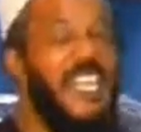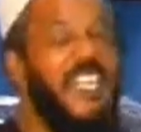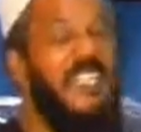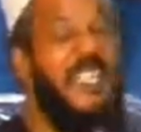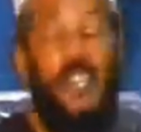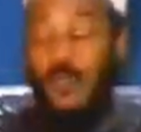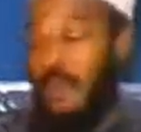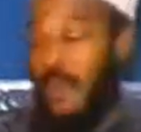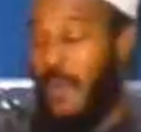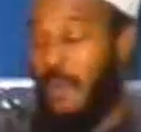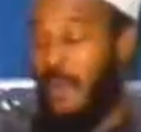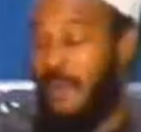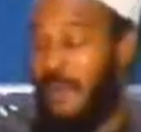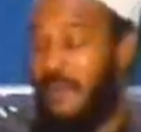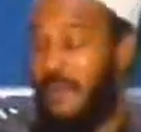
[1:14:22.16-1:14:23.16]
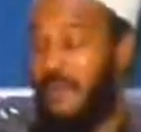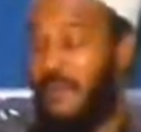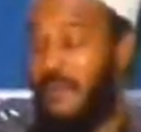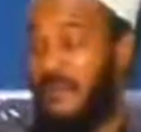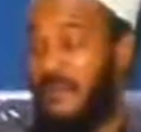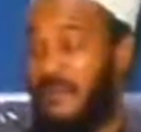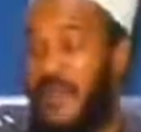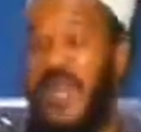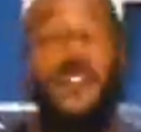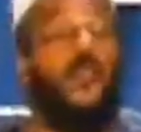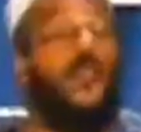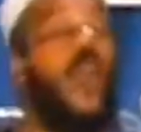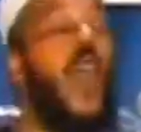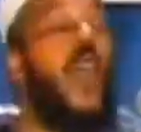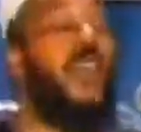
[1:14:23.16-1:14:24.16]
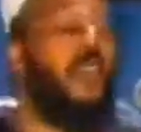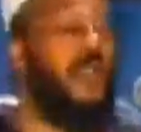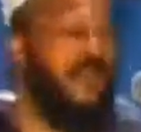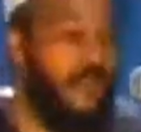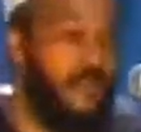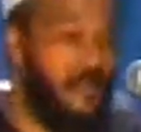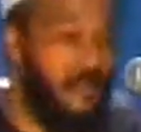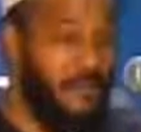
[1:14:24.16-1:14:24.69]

Not a single woman. Not one.